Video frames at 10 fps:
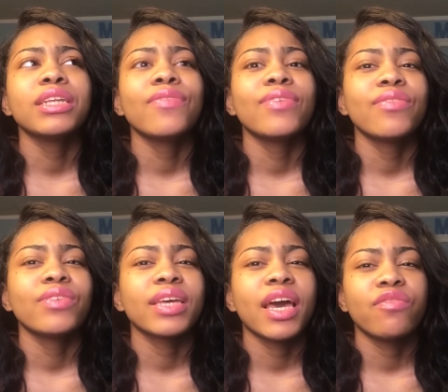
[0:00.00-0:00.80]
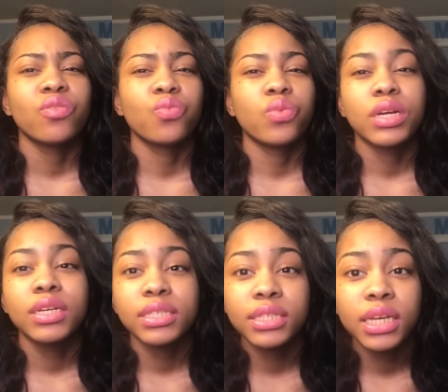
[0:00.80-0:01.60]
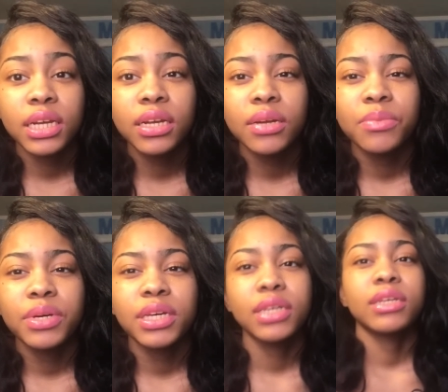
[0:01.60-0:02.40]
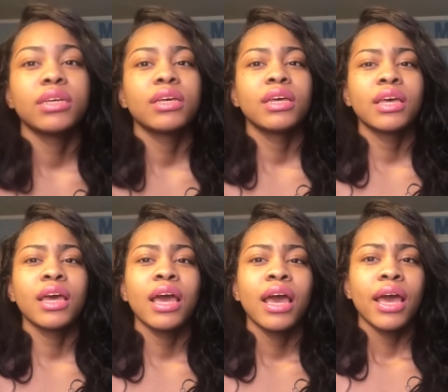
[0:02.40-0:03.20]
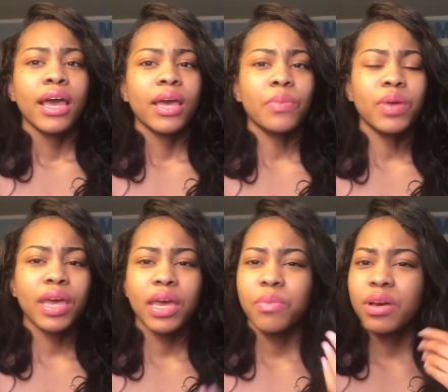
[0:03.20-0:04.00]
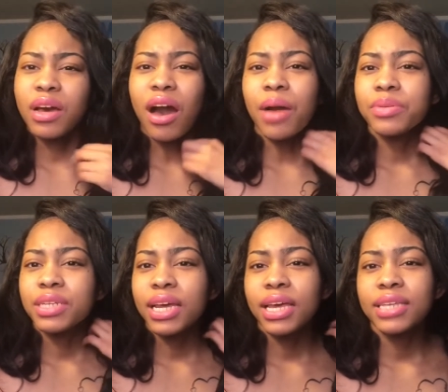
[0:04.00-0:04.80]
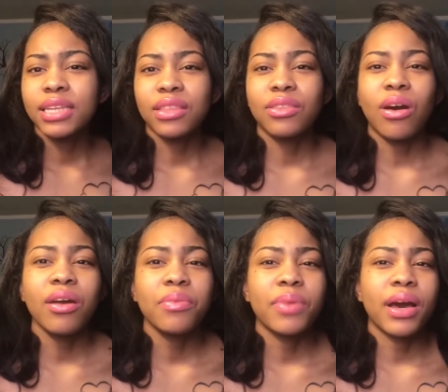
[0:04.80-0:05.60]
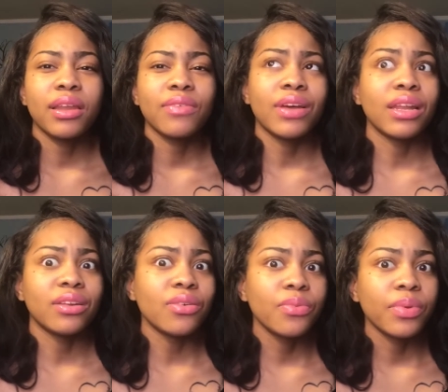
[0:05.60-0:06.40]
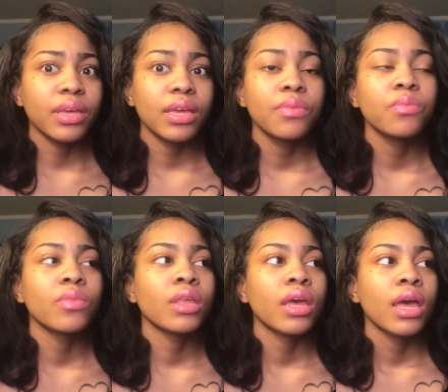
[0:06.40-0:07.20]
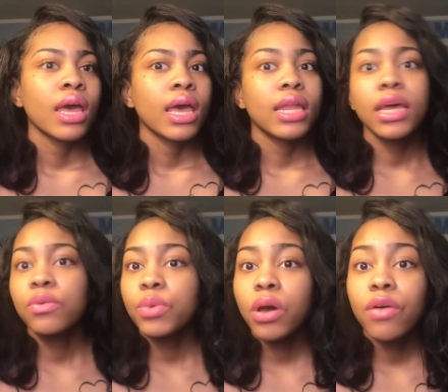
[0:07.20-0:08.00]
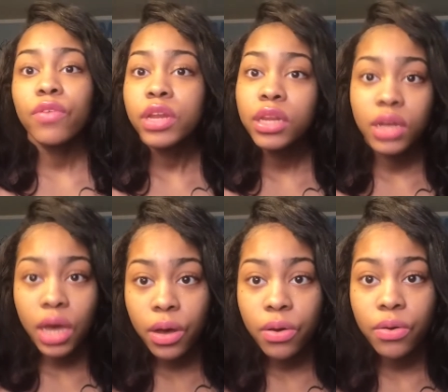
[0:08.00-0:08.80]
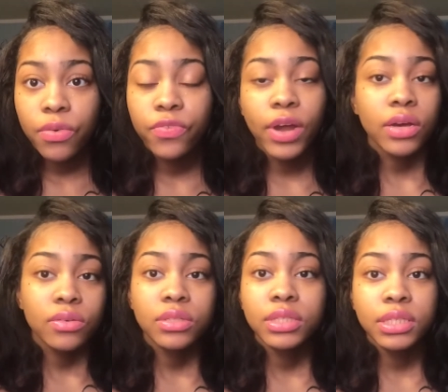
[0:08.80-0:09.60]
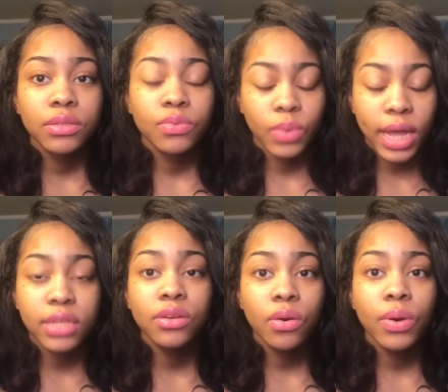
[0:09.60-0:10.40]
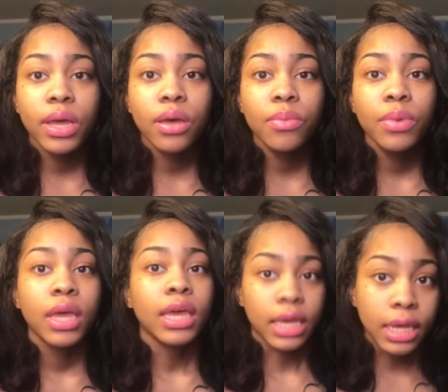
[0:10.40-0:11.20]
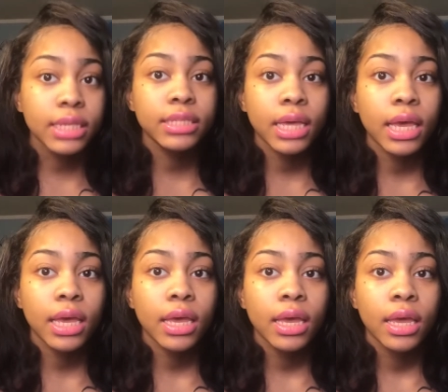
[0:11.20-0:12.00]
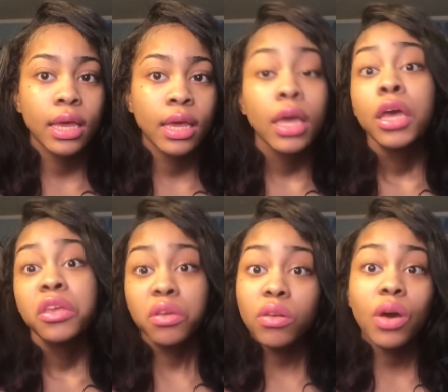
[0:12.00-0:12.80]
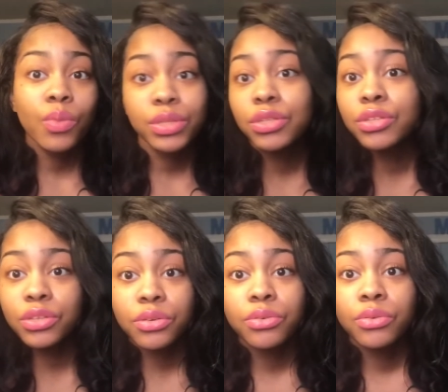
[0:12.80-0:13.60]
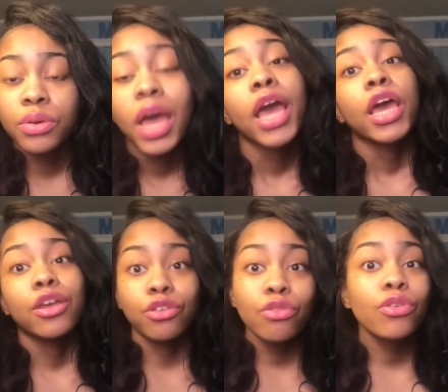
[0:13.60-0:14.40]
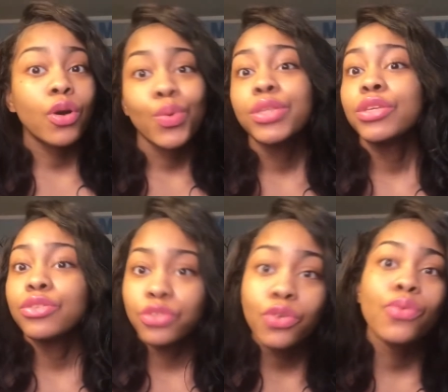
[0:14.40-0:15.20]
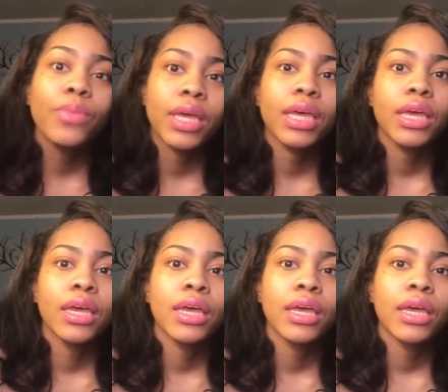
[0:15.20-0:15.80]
nothing I really ever would consider, but it became an option, I guess. I thought about it a little bit. And like we already know, Freckles, when I told him, he said, you know what to do. And you know what to do, man.